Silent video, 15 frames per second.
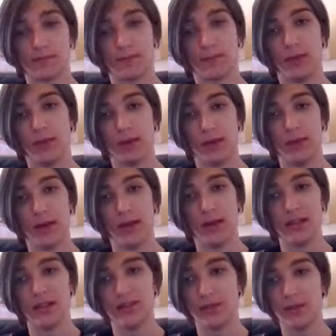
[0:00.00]
bulky
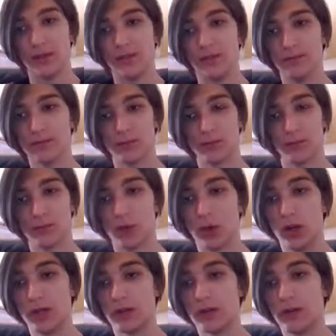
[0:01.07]
mons from
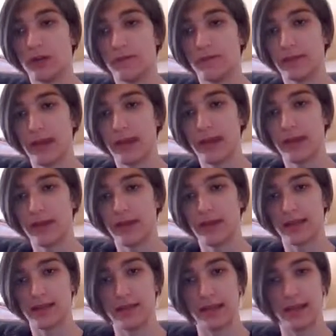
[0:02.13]
walling Comfey,
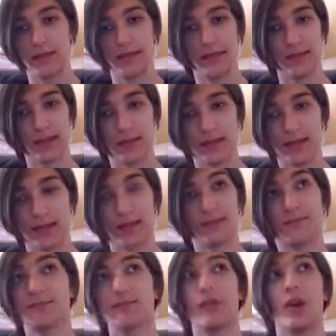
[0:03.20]
things like
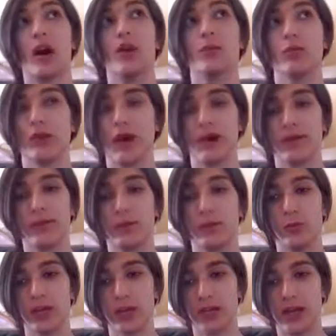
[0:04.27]
Umbreon from
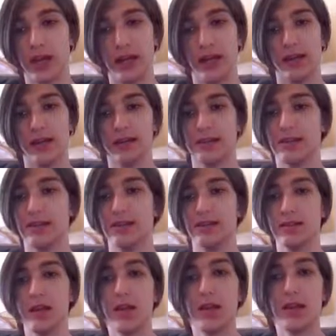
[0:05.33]
wishing on us
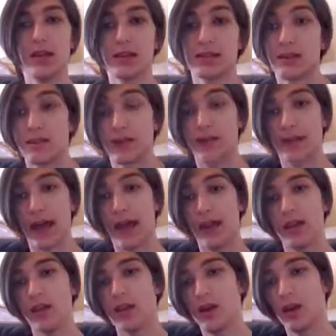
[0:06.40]
and stuff like that.